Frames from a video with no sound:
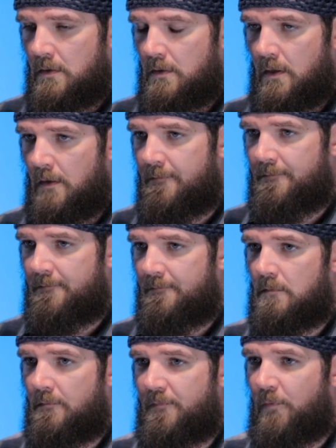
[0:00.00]
If
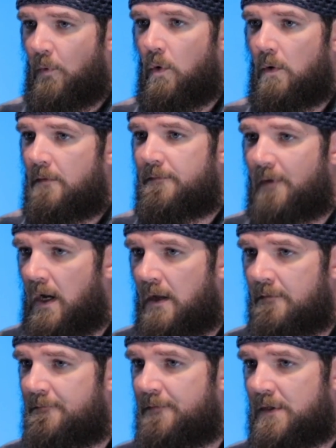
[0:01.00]
four or
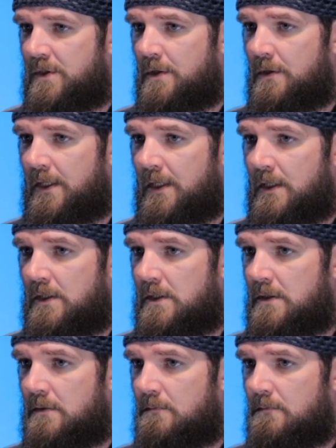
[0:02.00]
five fit your needs,